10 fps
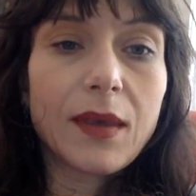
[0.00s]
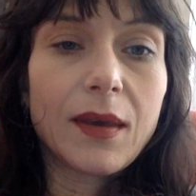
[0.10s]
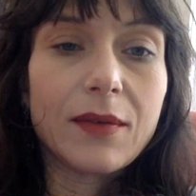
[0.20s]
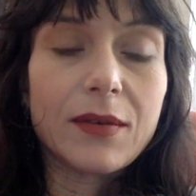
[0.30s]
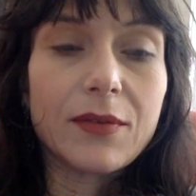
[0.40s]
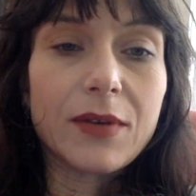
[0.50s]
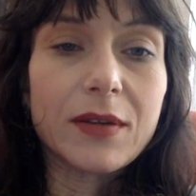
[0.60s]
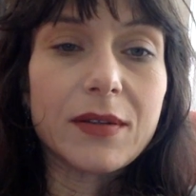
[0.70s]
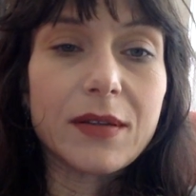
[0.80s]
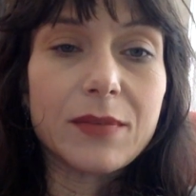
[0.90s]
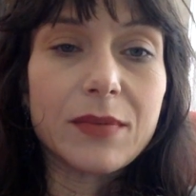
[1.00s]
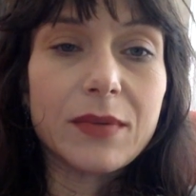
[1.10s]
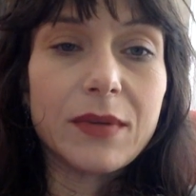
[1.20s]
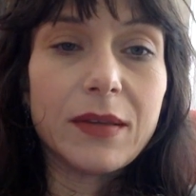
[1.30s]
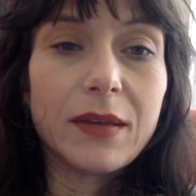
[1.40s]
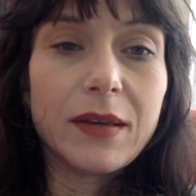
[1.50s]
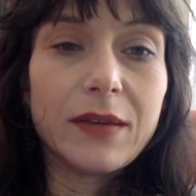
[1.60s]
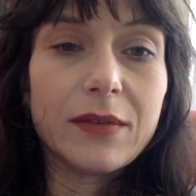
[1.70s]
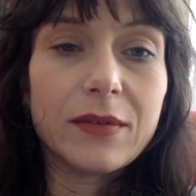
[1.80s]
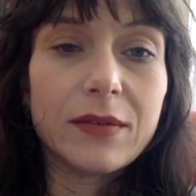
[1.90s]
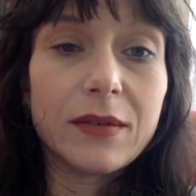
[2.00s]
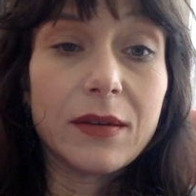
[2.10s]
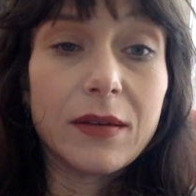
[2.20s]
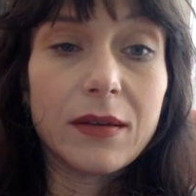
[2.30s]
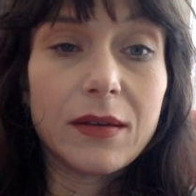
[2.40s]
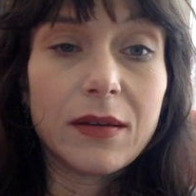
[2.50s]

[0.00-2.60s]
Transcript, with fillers: having fucked up in life. Uh,